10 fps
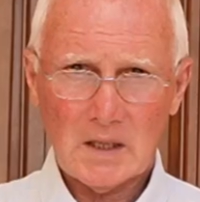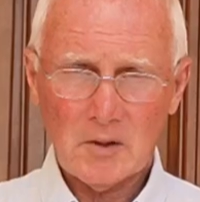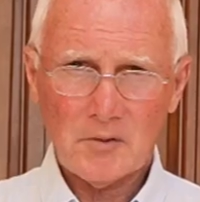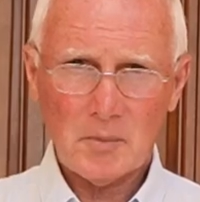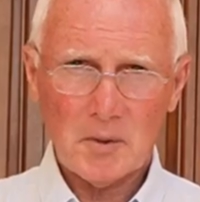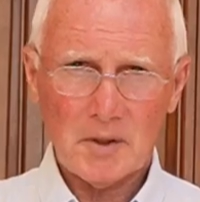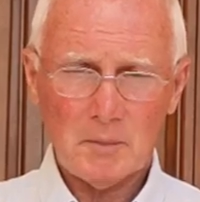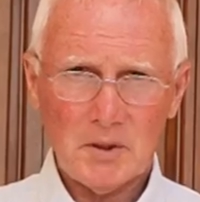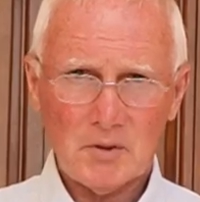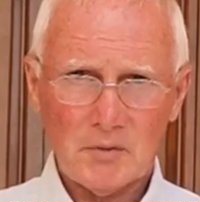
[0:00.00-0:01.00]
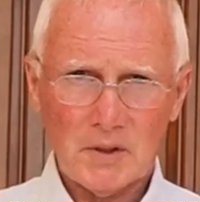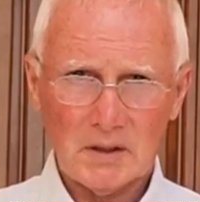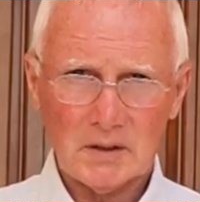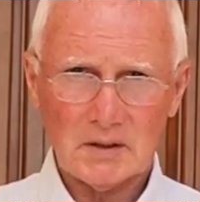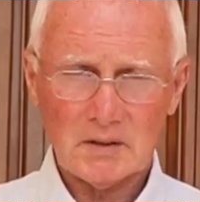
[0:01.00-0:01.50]
Hello everybody, Peter of
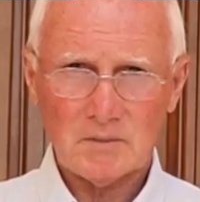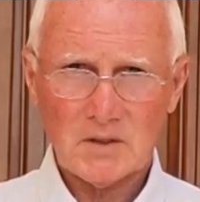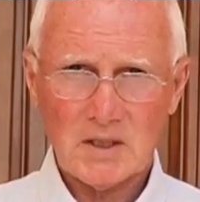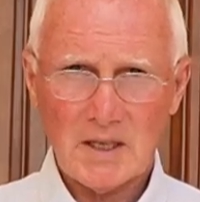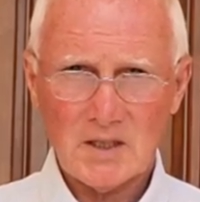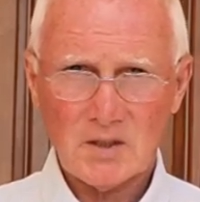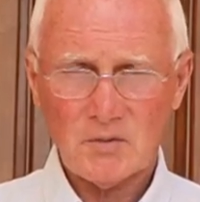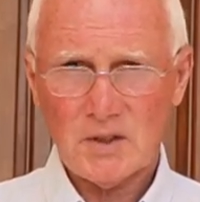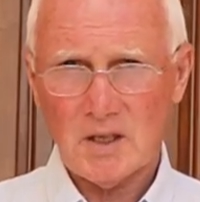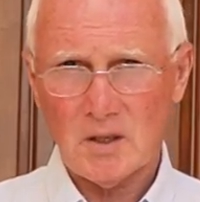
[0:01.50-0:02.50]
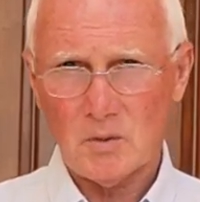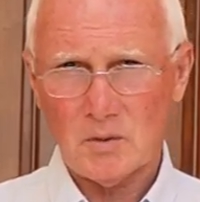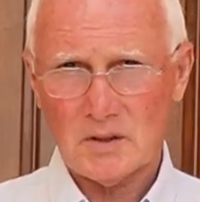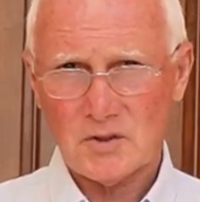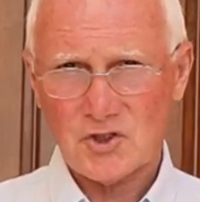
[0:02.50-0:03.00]
England. Today's video
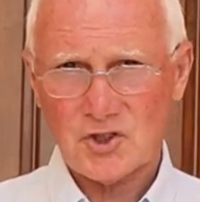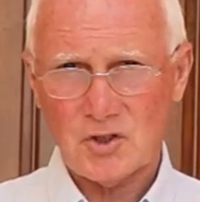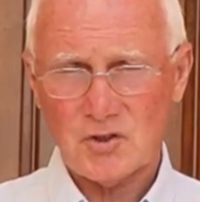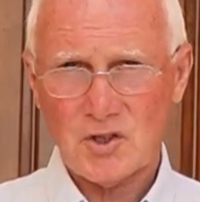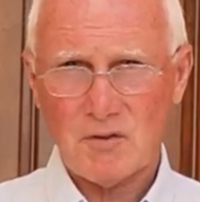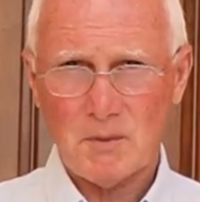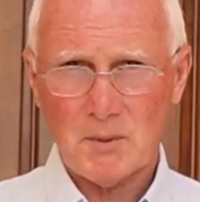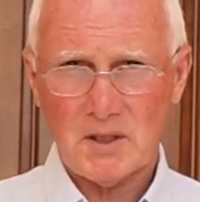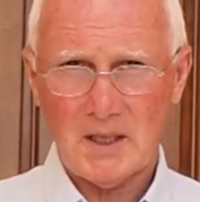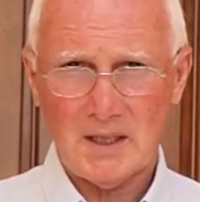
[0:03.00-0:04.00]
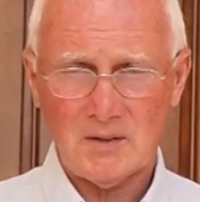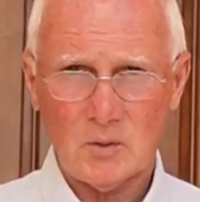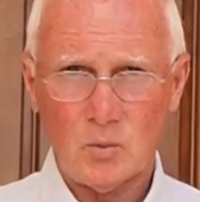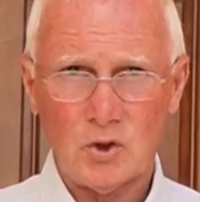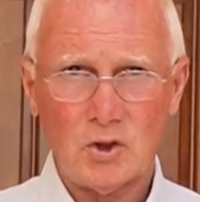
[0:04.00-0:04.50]
concerns everybody in
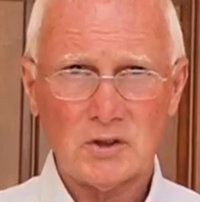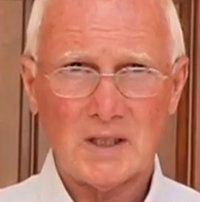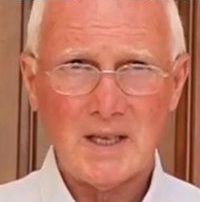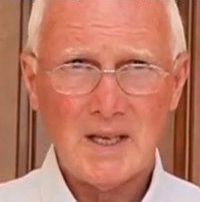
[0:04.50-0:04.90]
the world.